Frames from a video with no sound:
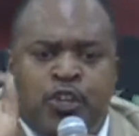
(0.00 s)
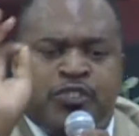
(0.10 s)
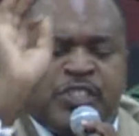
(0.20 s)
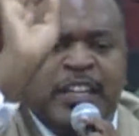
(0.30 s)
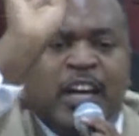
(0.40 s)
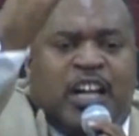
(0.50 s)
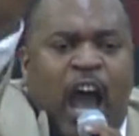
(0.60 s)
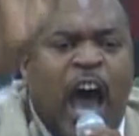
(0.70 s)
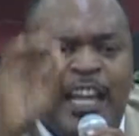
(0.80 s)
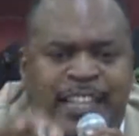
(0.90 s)
You see, the
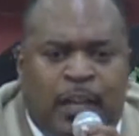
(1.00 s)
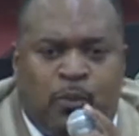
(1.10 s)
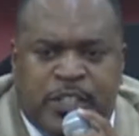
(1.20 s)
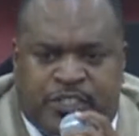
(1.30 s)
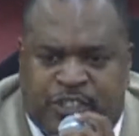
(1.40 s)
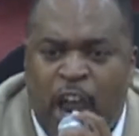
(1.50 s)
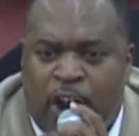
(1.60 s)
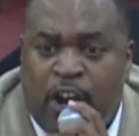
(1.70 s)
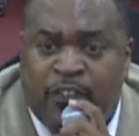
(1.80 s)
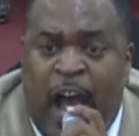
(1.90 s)
God that we
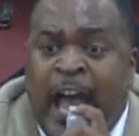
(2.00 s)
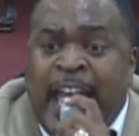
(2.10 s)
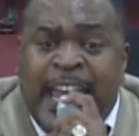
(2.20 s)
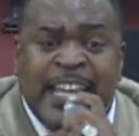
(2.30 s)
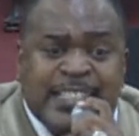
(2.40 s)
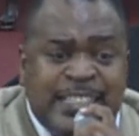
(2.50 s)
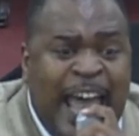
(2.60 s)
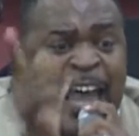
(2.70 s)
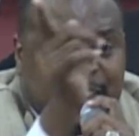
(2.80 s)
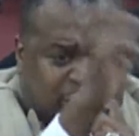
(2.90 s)
serve, he's
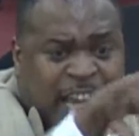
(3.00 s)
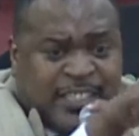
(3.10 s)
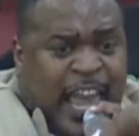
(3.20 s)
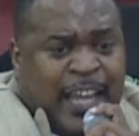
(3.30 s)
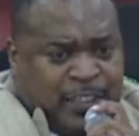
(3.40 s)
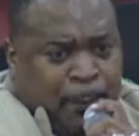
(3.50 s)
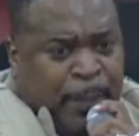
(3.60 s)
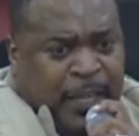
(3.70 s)
not just at the